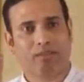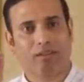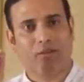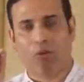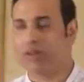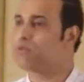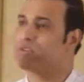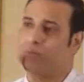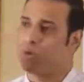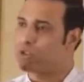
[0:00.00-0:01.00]
what is
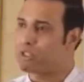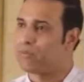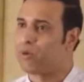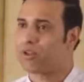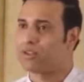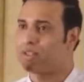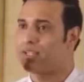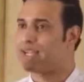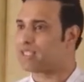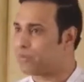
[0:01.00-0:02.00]
the most important
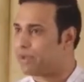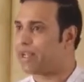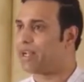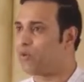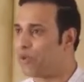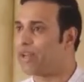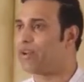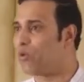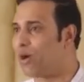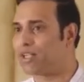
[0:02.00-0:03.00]
thing as a parent we
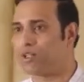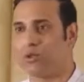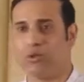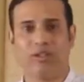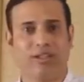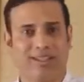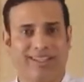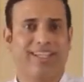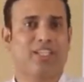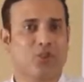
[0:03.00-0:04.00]
require to do
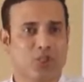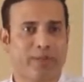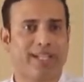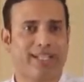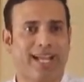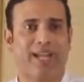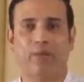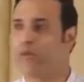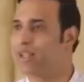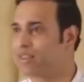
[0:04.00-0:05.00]
is to spend
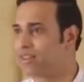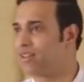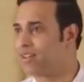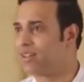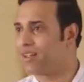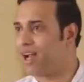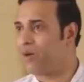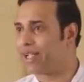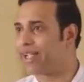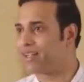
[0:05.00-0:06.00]
time with
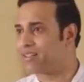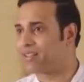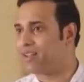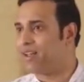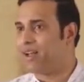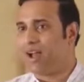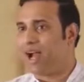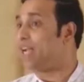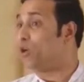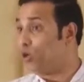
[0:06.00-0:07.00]
our kids.
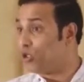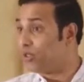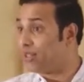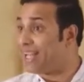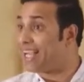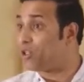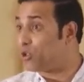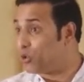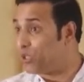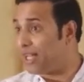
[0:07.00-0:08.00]
I don't get to
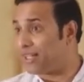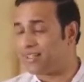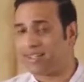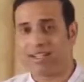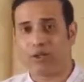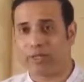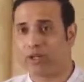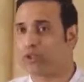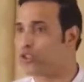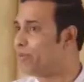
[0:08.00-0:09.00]
do that,
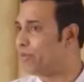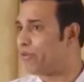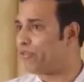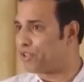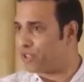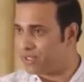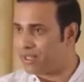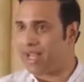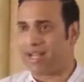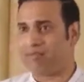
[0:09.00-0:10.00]
because of my profession,
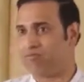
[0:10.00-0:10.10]
and